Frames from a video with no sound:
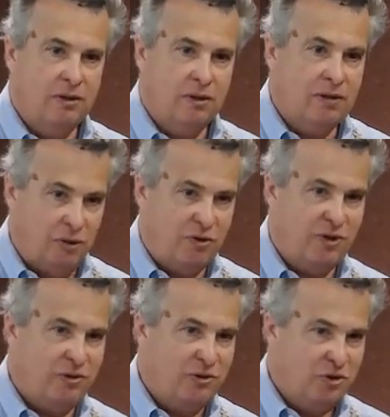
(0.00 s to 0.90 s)
That
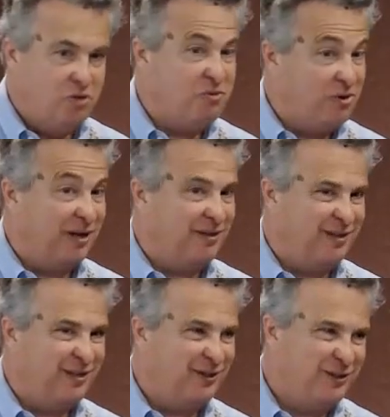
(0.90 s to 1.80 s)
one whom you hate that
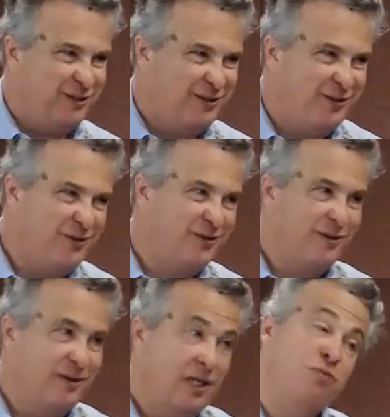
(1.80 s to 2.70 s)
tells you the truth,
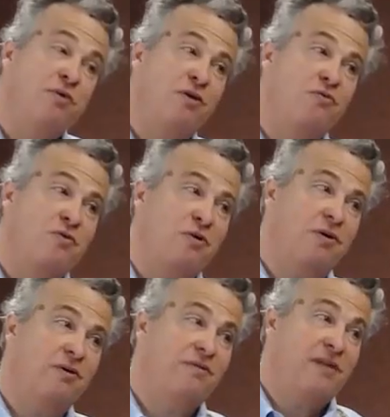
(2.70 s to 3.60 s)
that's me at
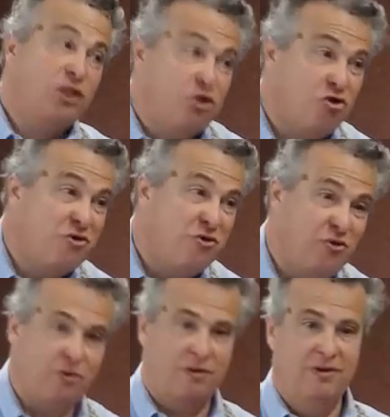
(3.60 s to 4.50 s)
work. That's true.